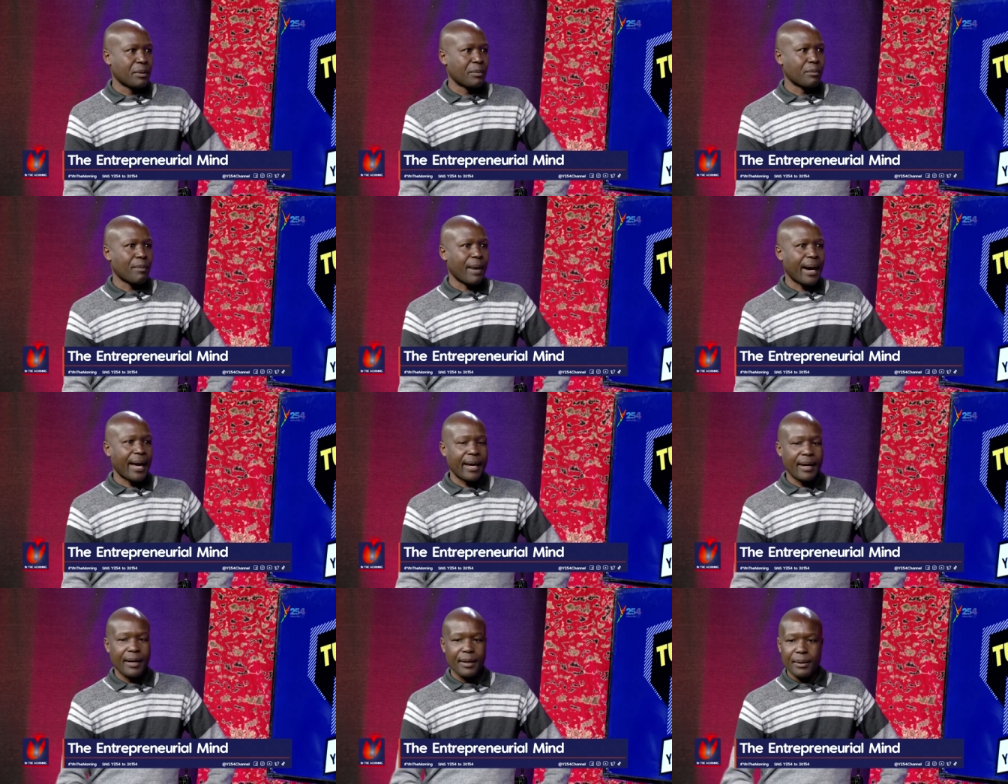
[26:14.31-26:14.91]

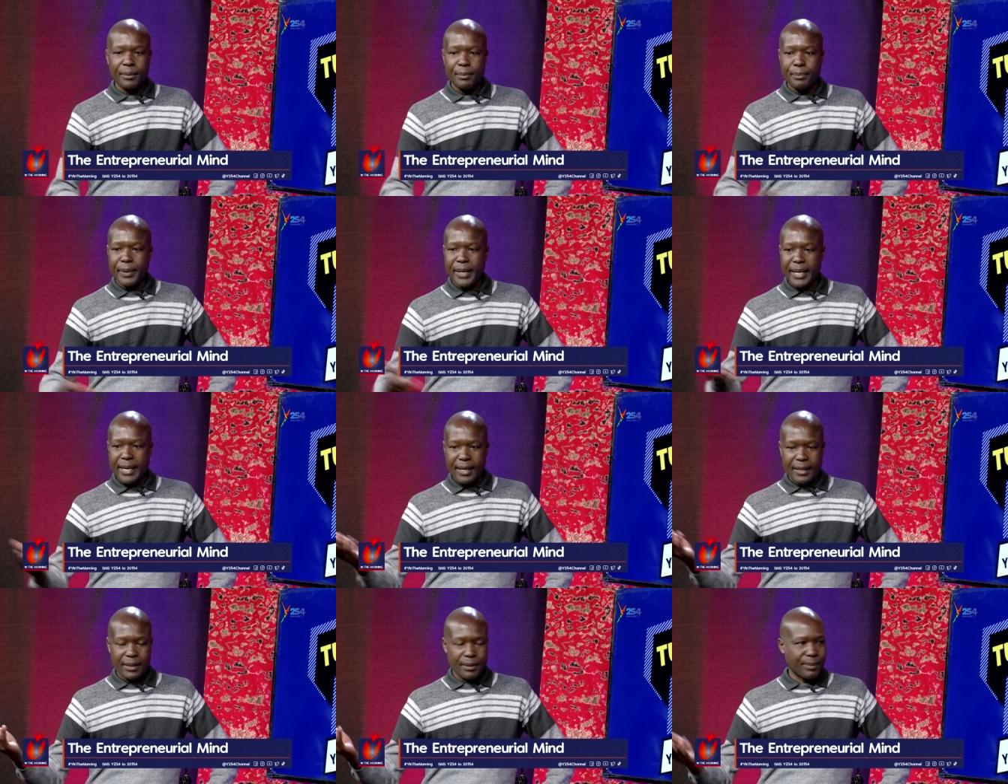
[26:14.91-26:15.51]
my
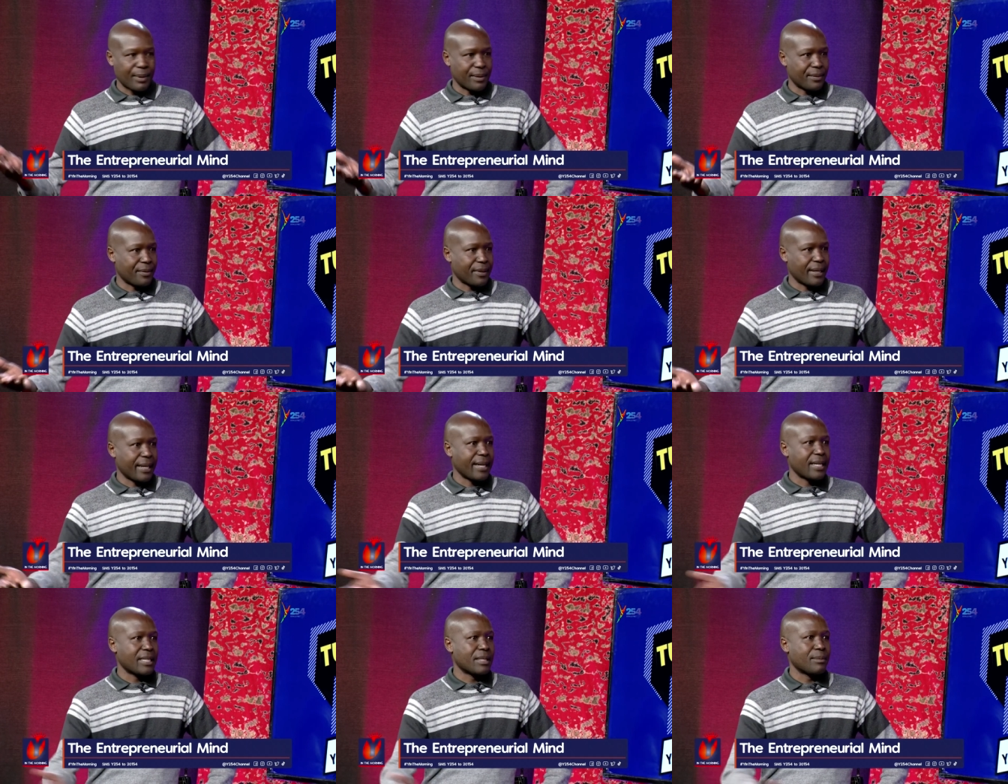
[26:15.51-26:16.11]
peers, my
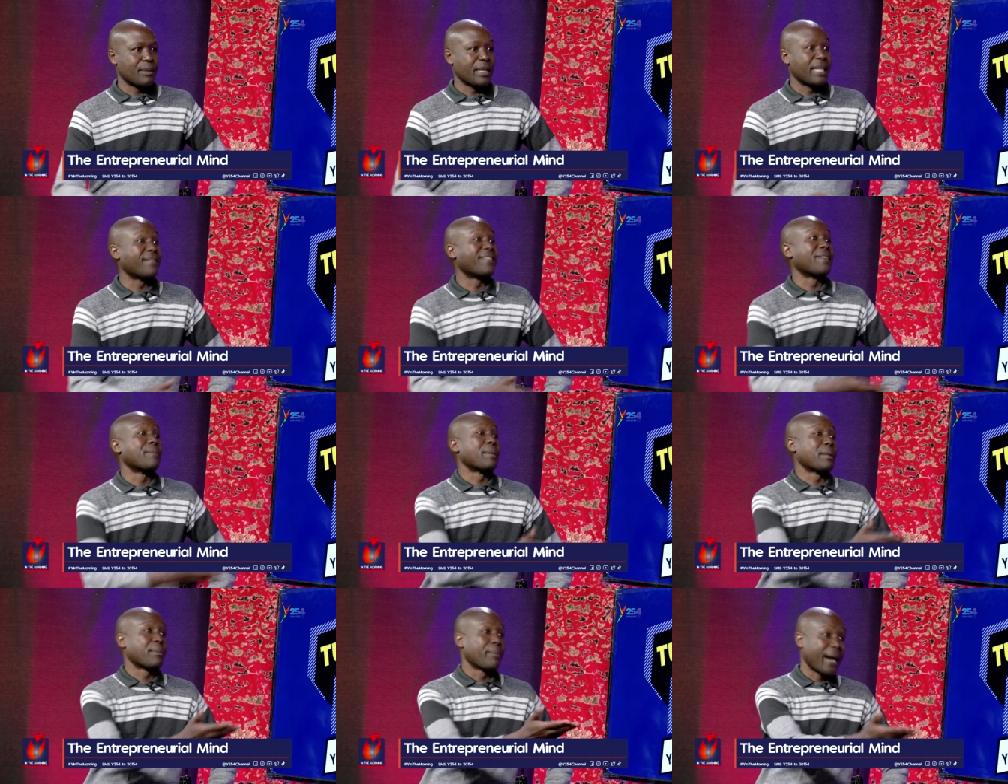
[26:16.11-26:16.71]
friends,
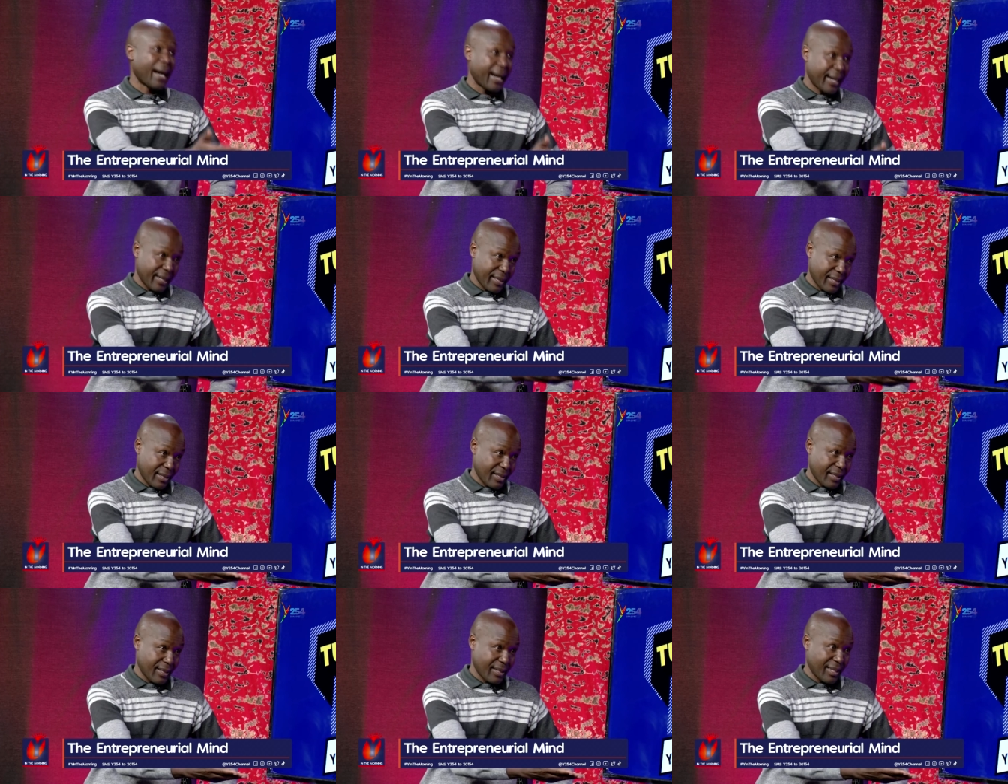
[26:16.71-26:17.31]
even my
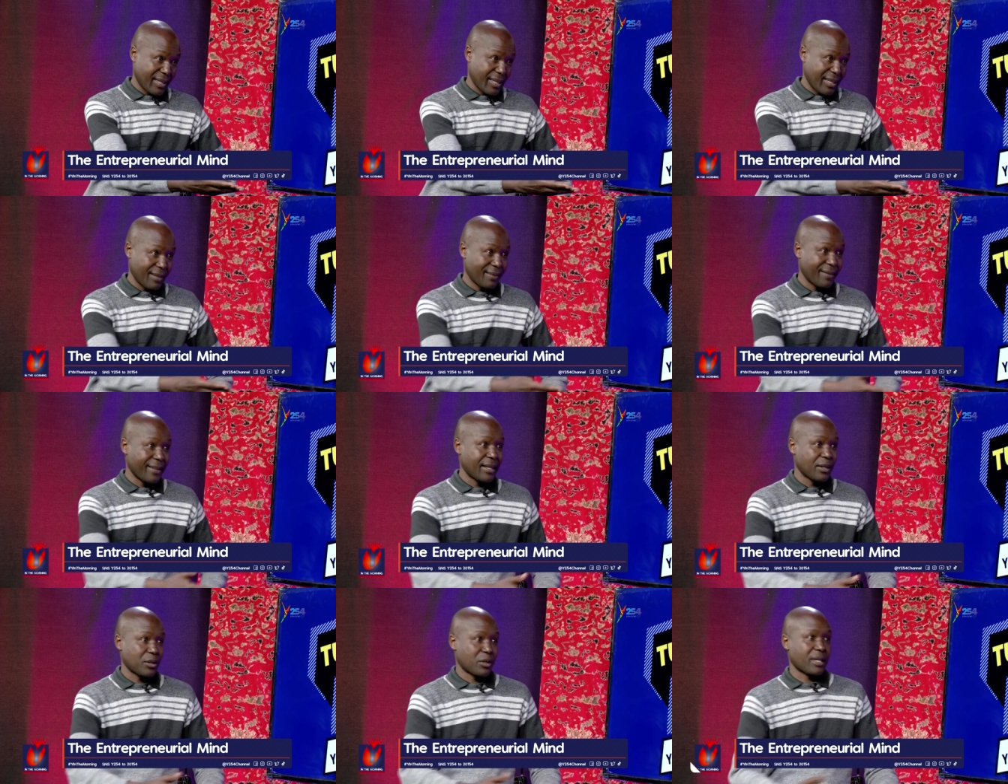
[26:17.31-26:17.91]
parents,
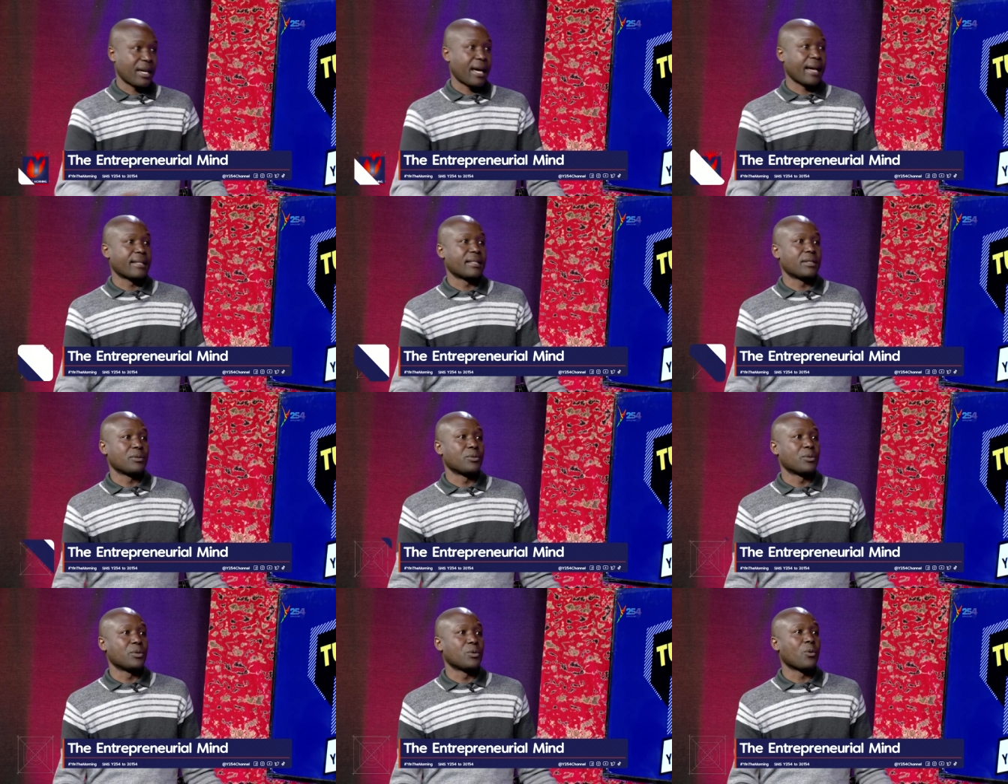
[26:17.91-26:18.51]
even the
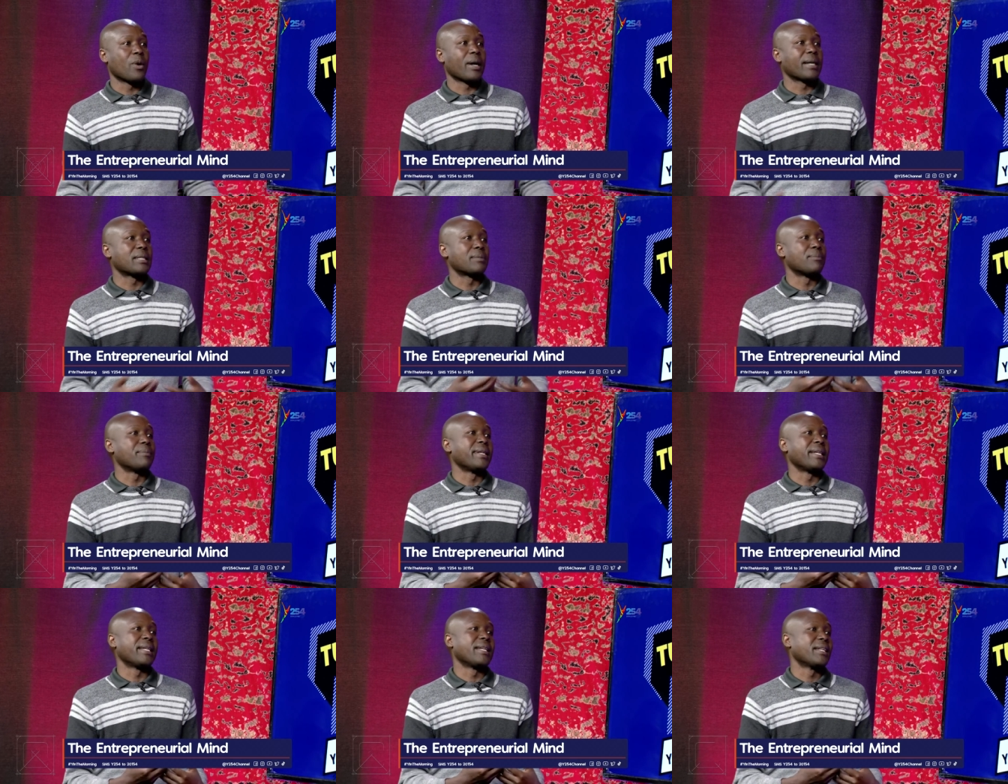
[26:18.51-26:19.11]
society would
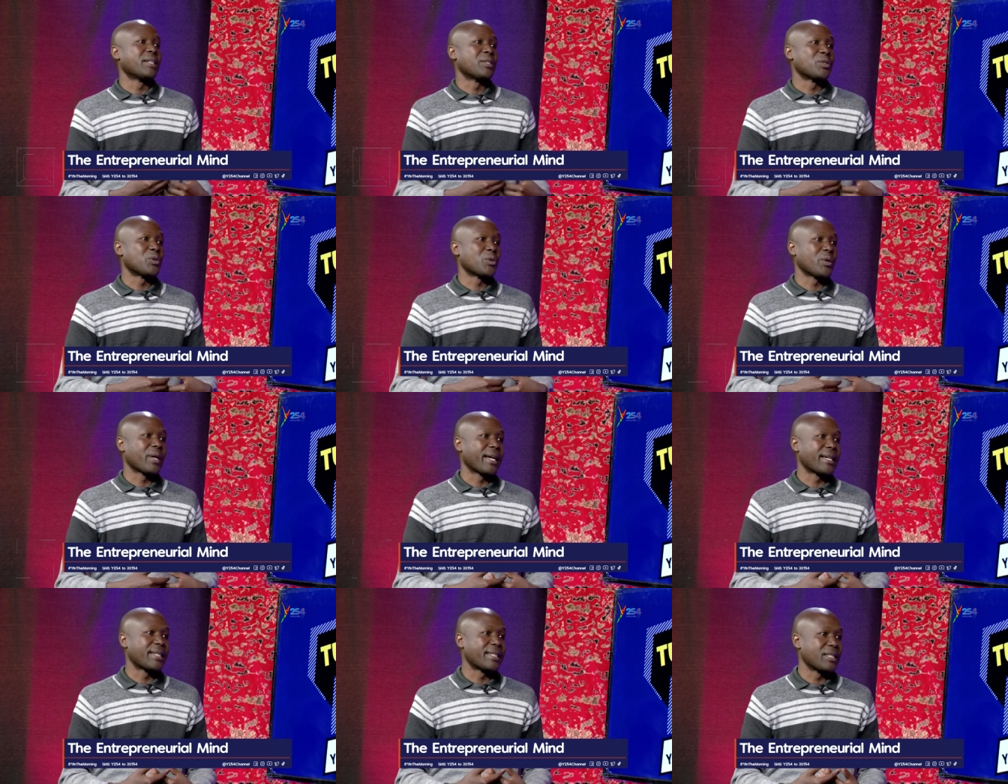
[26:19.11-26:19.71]
want me
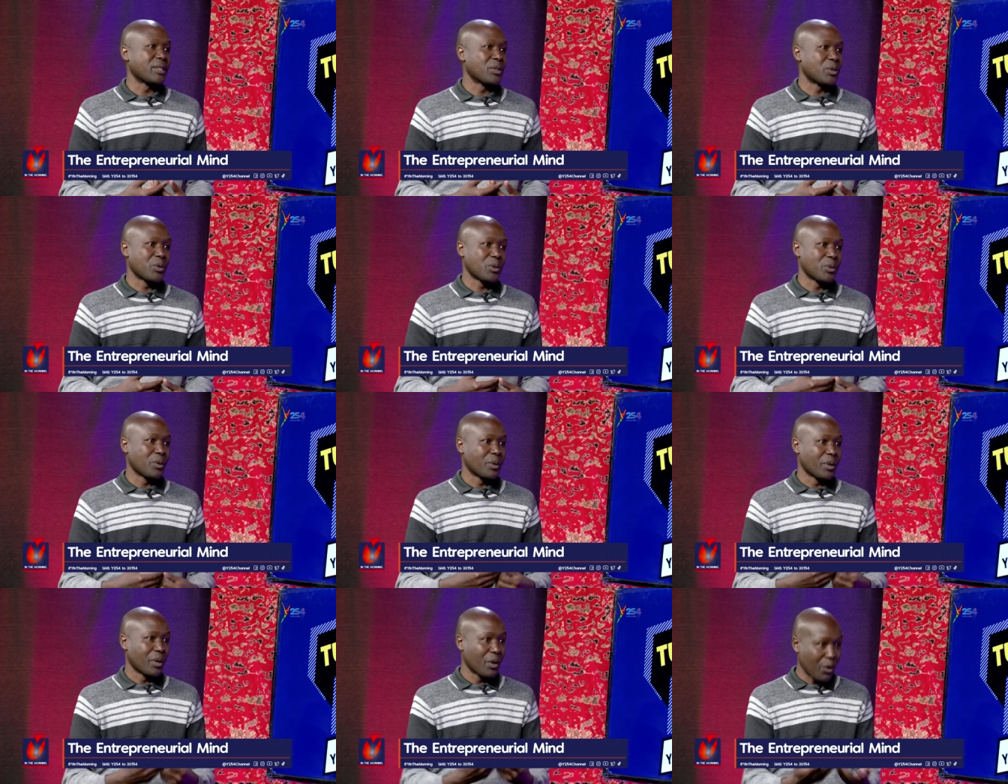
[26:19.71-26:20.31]
to get
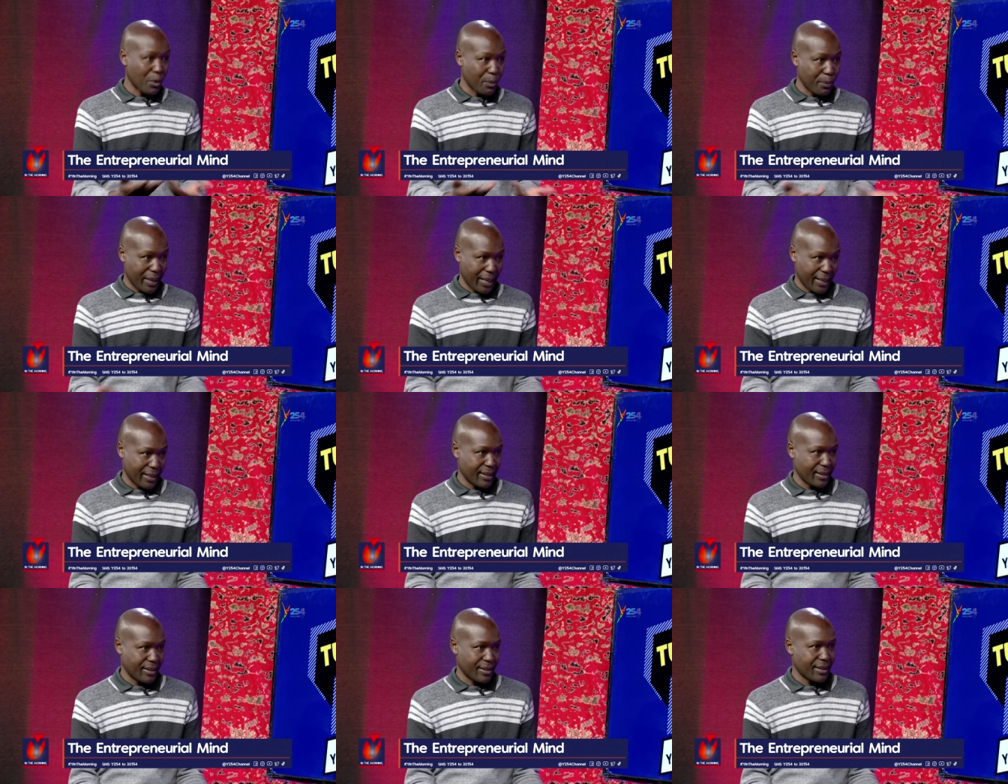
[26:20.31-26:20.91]
into law
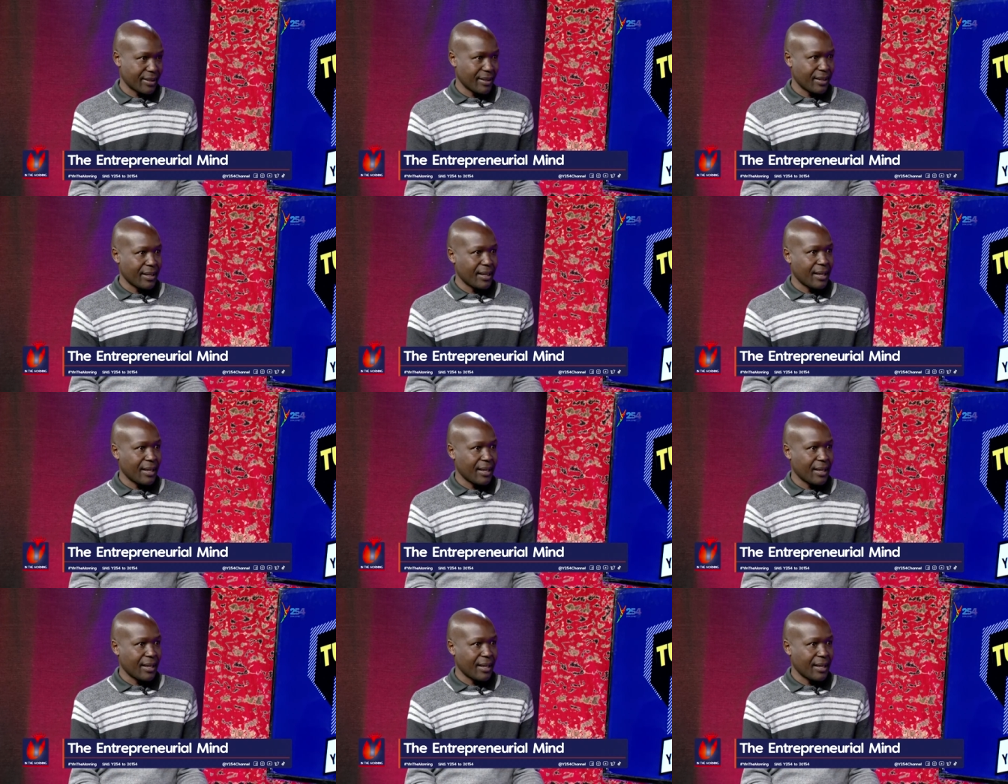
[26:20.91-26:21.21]
practice.